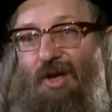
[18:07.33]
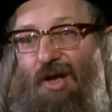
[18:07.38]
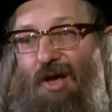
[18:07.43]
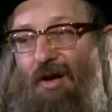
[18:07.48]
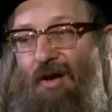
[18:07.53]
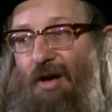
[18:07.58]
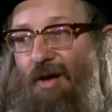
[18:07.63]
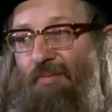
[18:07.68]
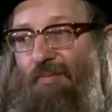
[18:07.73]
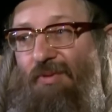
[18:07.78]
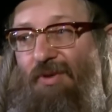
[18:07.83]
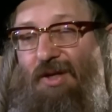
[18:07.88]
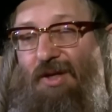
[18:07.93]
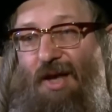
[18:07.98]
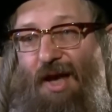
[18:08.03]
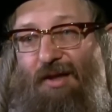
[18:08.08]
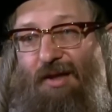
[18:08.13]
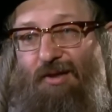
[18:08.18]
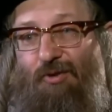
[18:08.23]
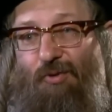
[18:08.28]

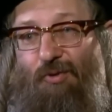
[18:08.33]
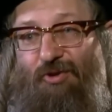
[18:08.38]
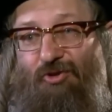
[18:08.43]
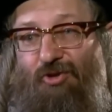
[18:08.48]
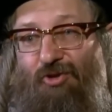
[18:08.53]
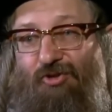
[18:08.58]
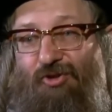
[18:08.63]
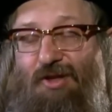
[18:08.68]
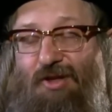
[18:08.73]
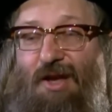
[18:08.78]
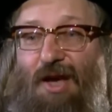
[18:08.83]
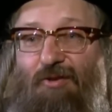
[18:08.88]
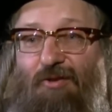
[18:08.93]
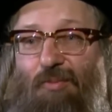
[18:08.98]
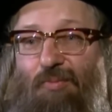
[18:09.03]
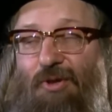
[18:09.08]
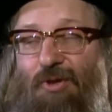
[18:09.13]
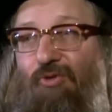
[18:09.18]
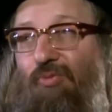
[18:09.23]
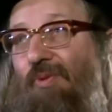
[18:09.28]
and Christians together
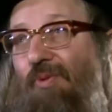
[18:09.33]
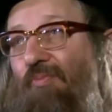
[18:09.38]
in peace.